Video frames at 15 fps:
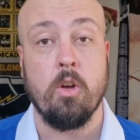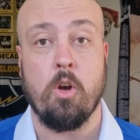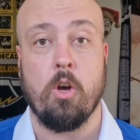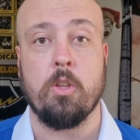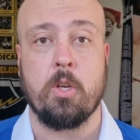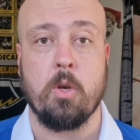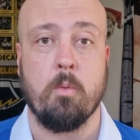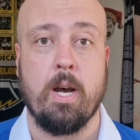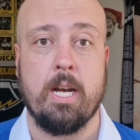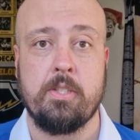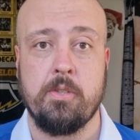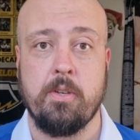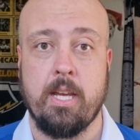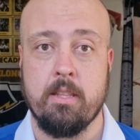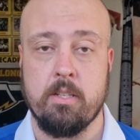
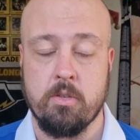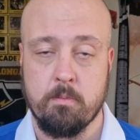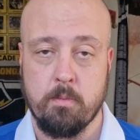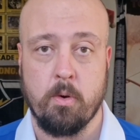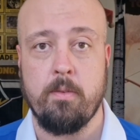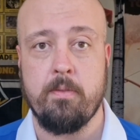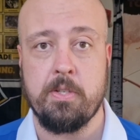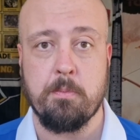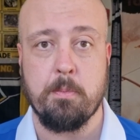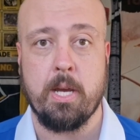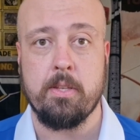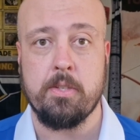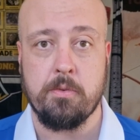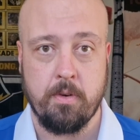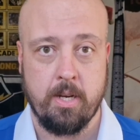Olkawatu and the Trbojevic
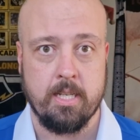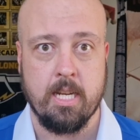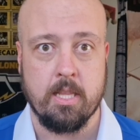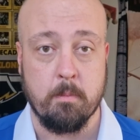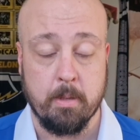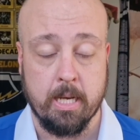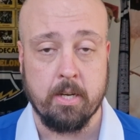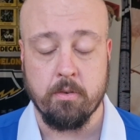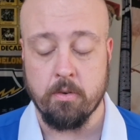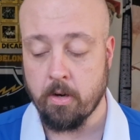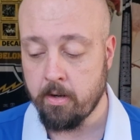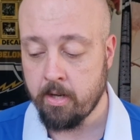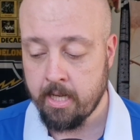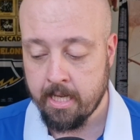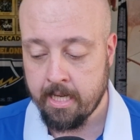brothers round out the back row.